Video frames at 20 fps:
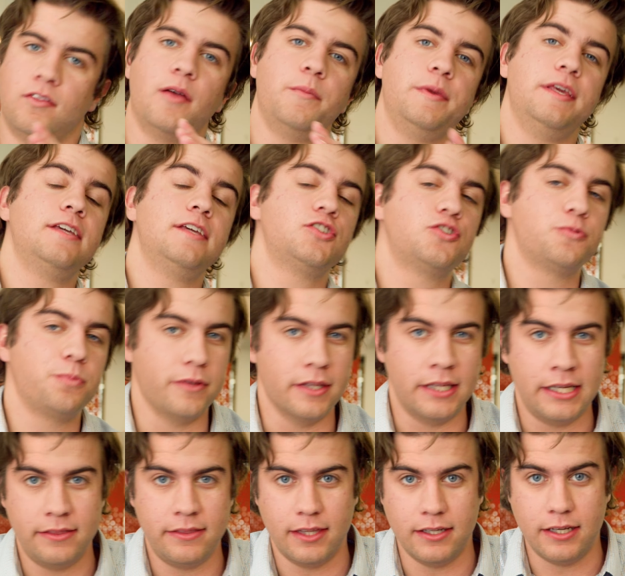Let me
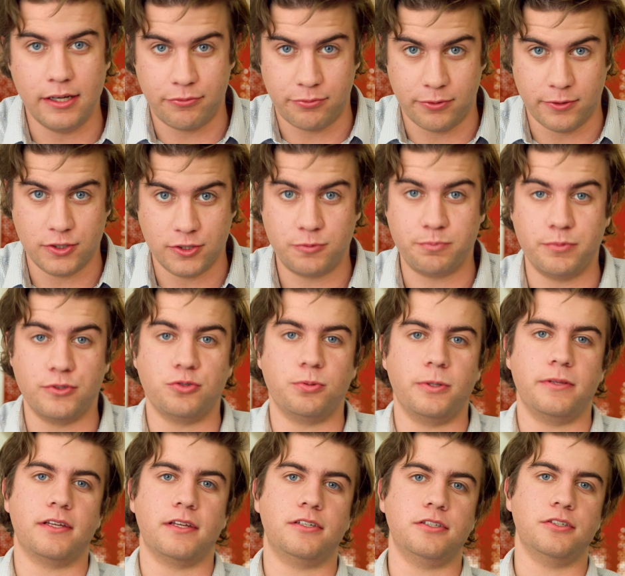explain the difference
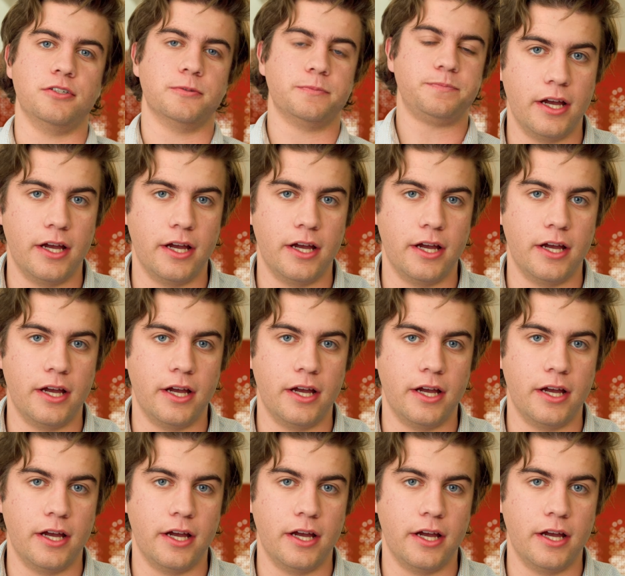between the two.